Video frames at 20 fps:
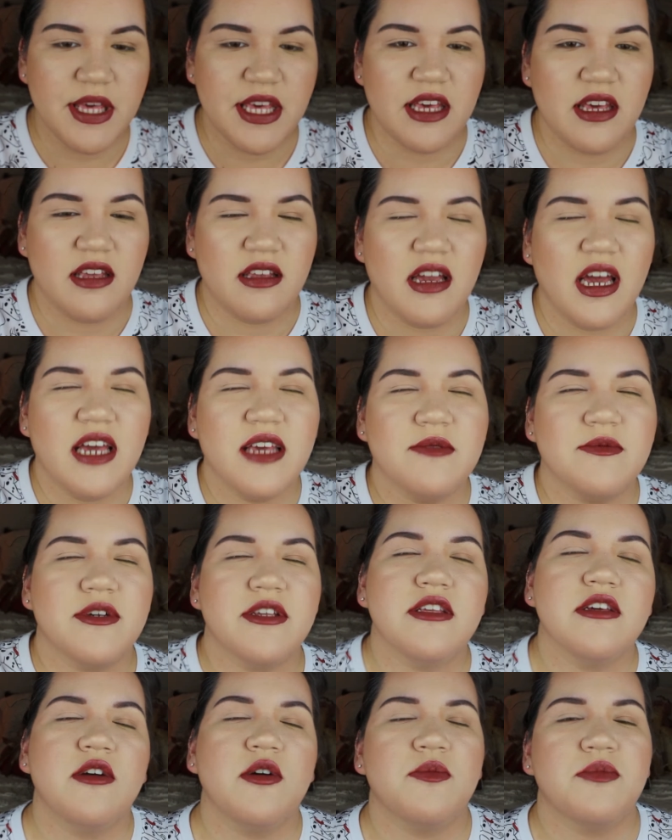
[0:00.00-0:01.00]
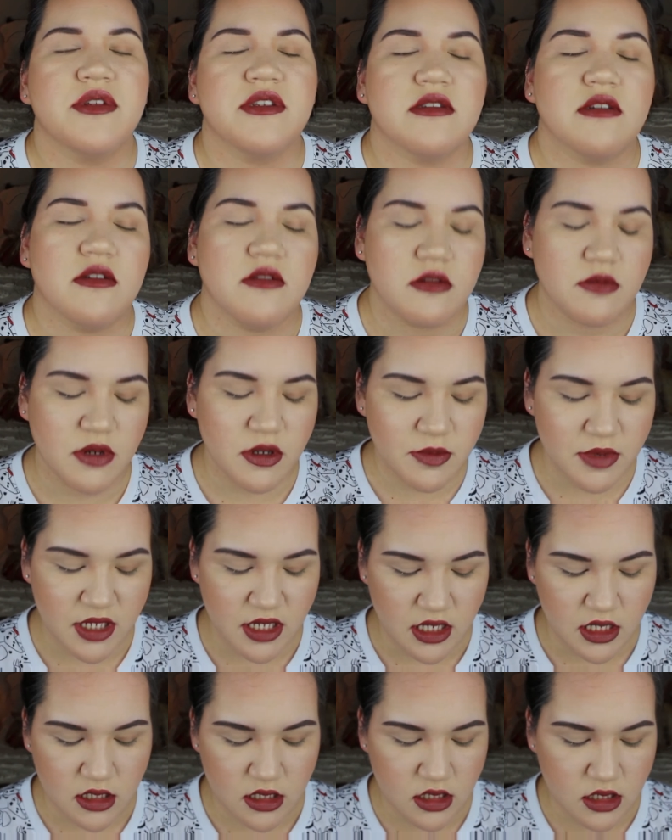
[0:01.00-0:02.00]
and I really hope this goes well
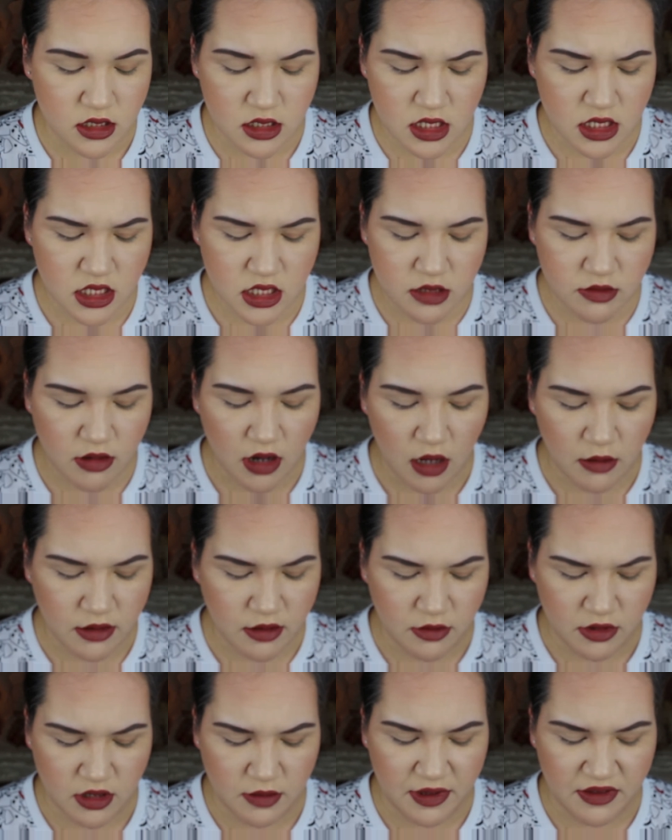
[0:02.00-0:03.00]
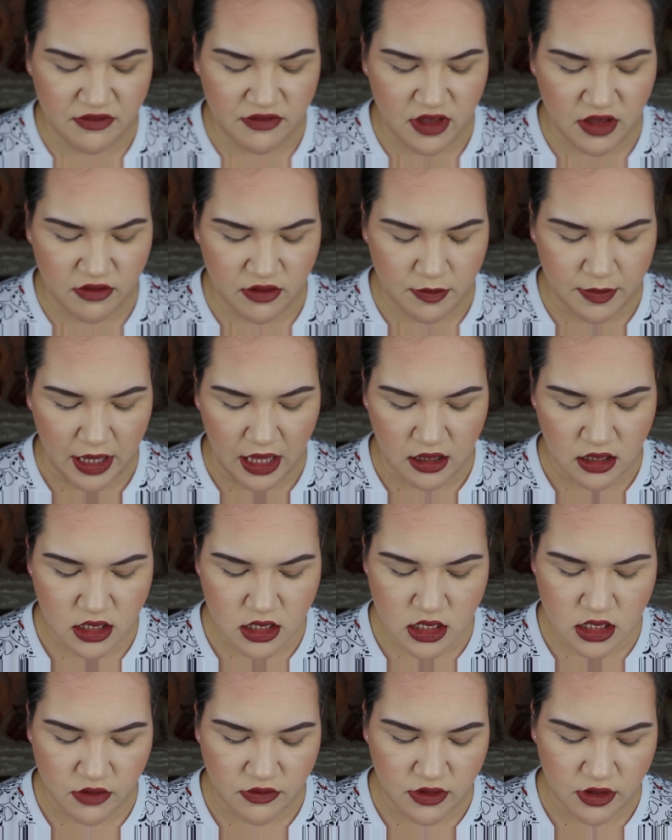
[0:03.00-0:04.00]
because this is probably one of my favorite
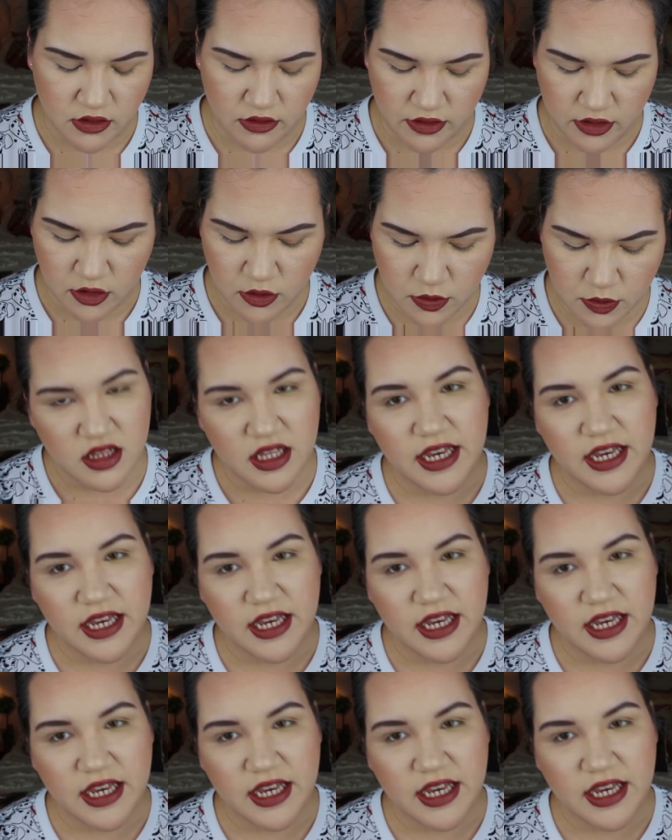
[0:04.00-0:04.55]
palettes of the group.